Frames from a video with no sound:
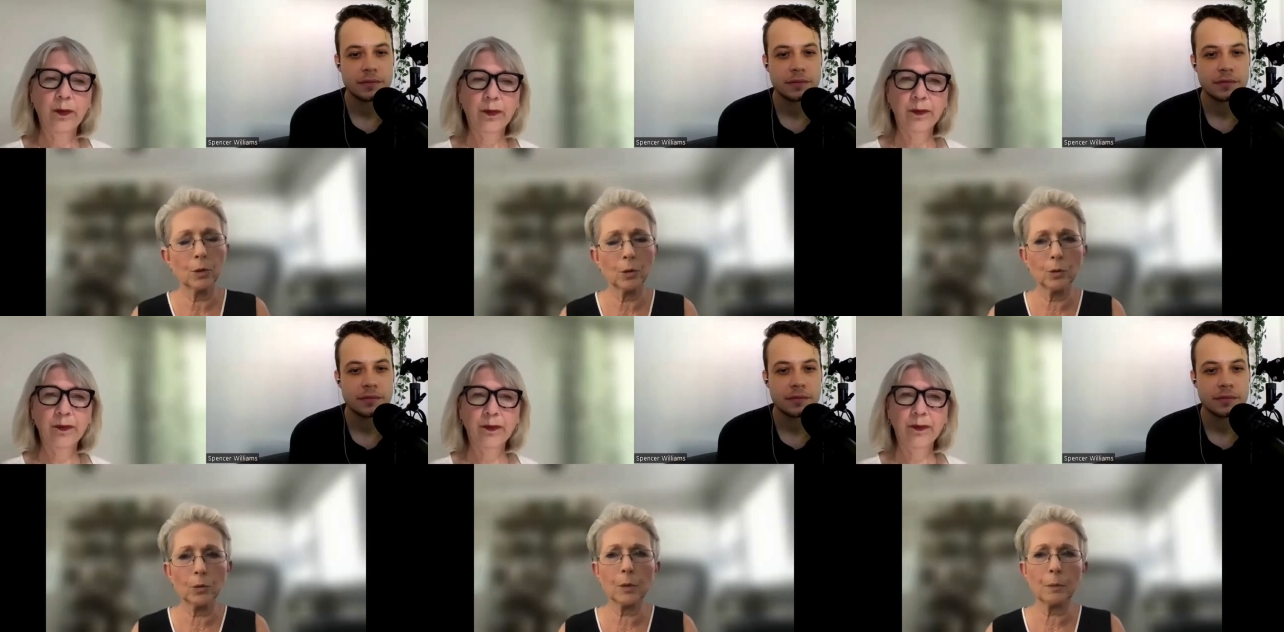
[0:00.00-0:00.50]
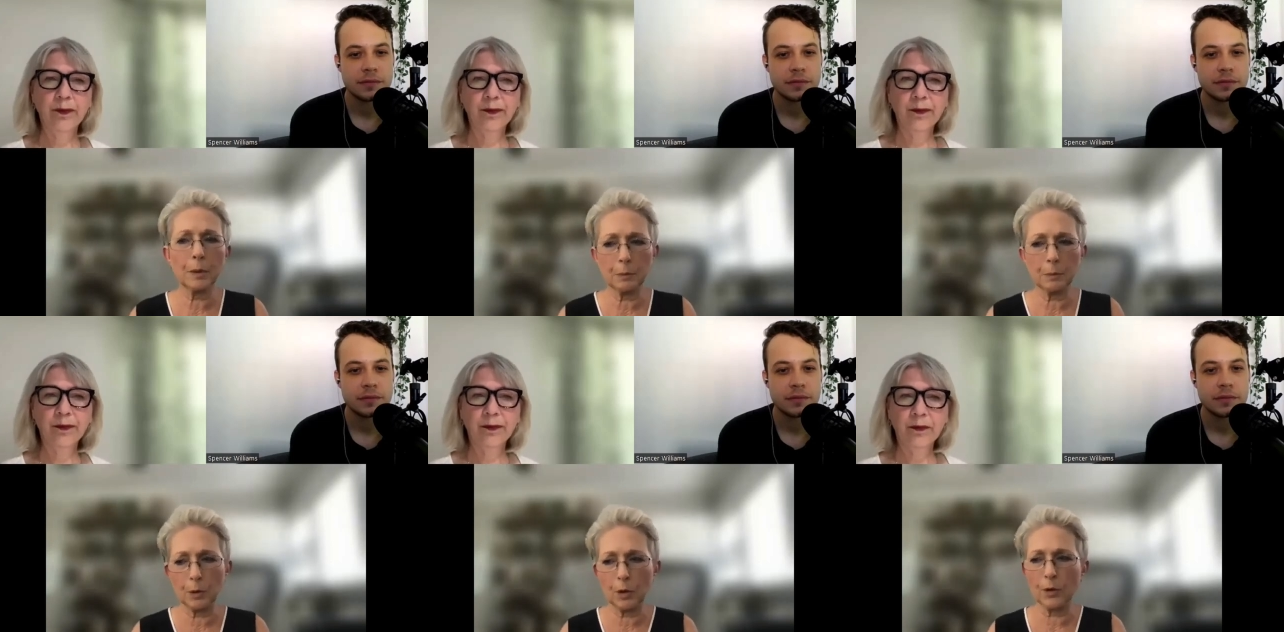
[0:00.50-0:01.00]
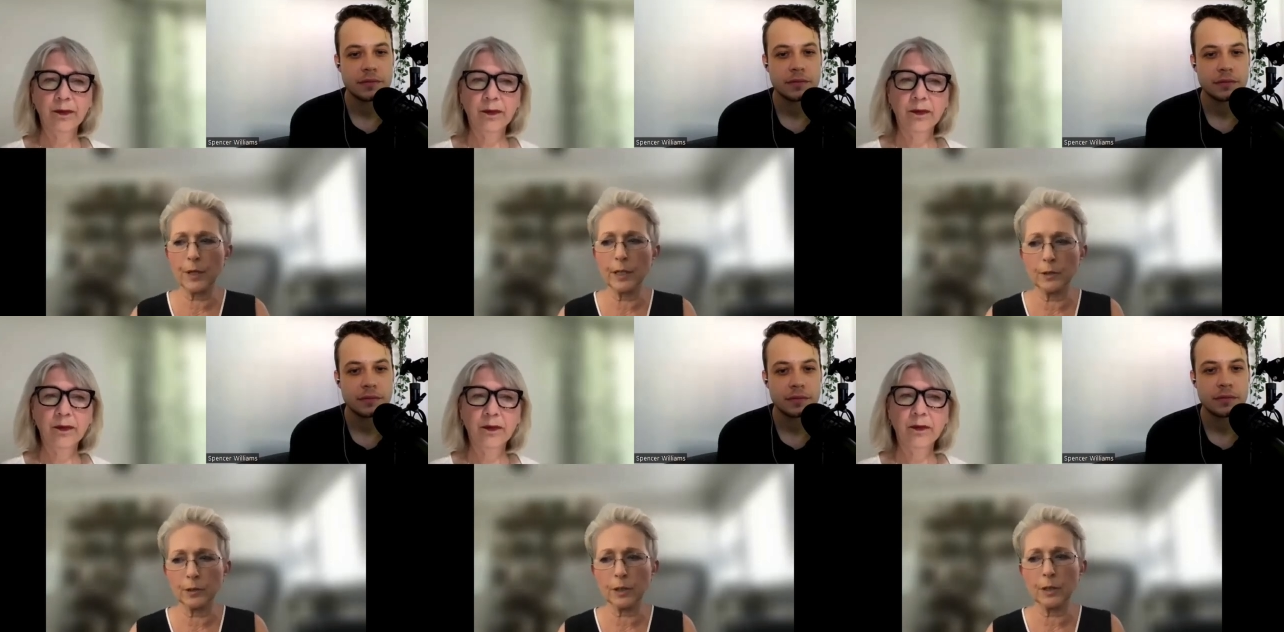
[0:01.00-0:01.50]
Speaker 1: who the people are
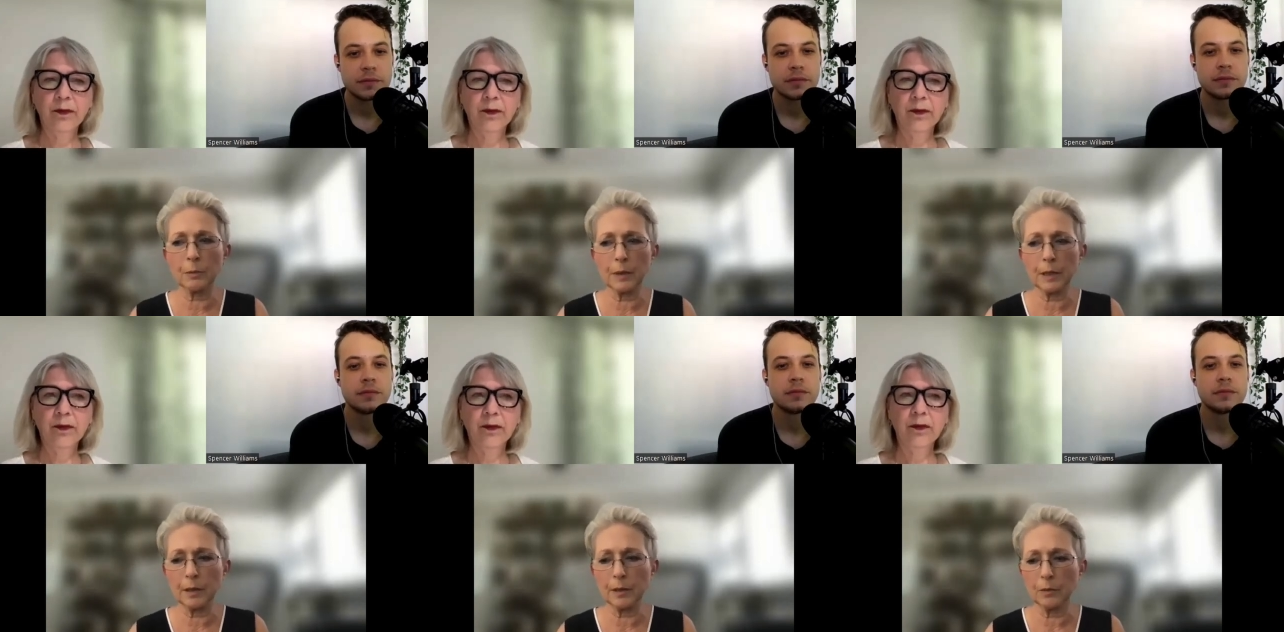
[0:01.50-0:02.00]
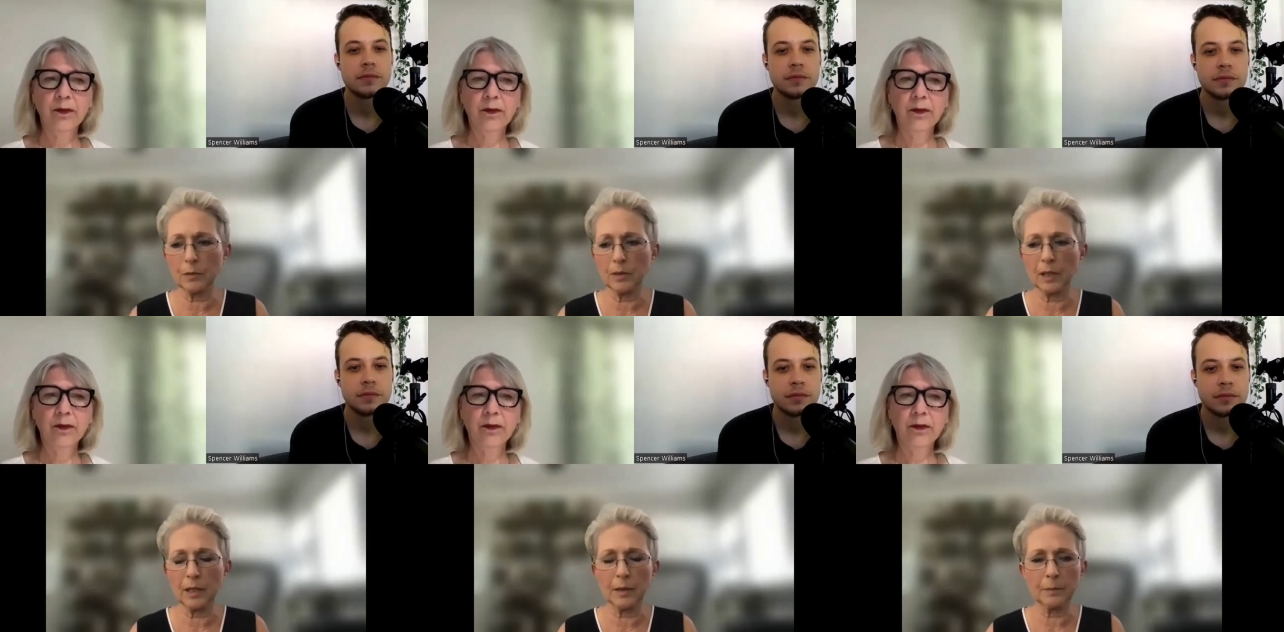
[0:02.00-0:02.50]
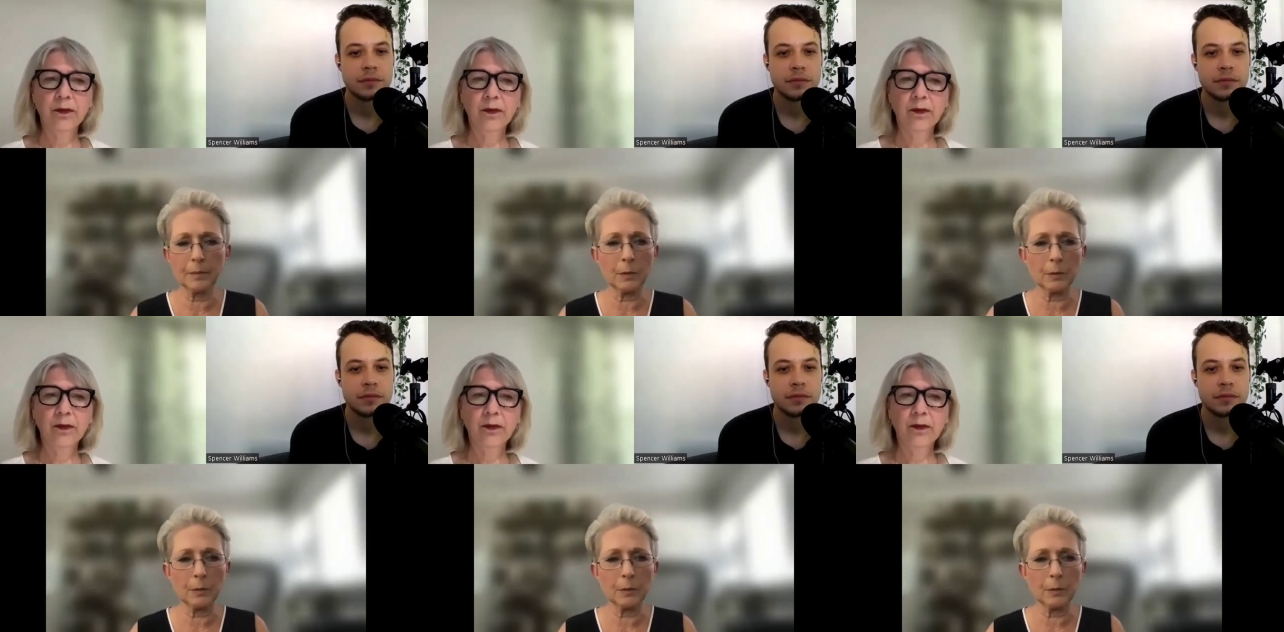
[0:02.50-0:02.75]
that you're going to be um,